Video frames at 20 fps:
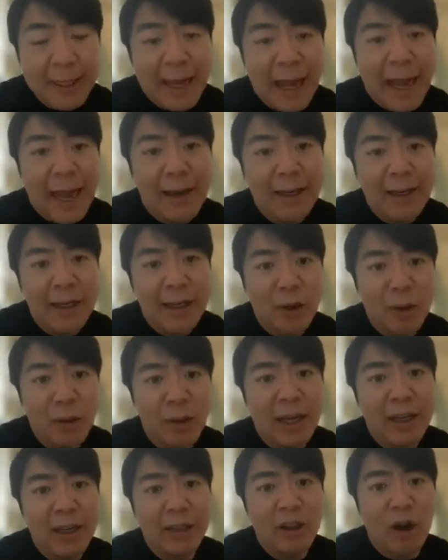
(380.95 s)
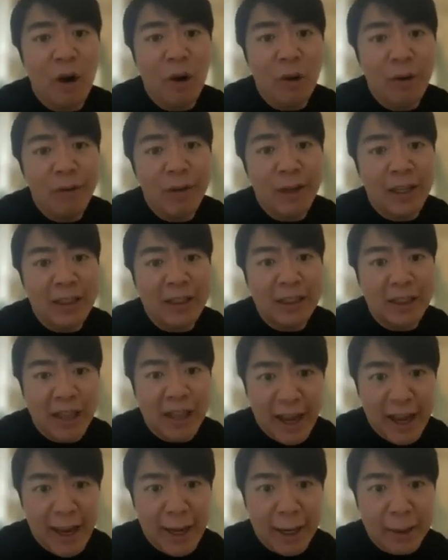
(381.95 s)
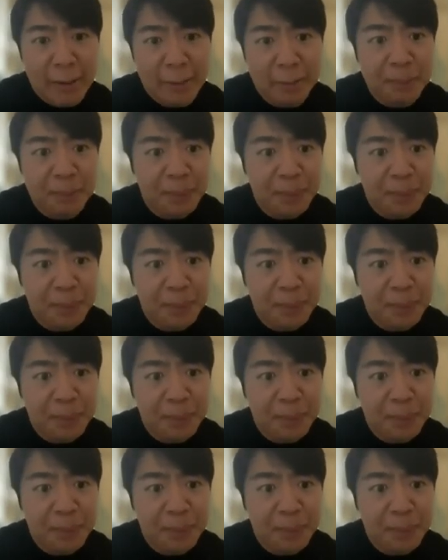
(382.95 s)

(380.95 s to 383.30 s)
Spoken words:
And in a way, COVID came,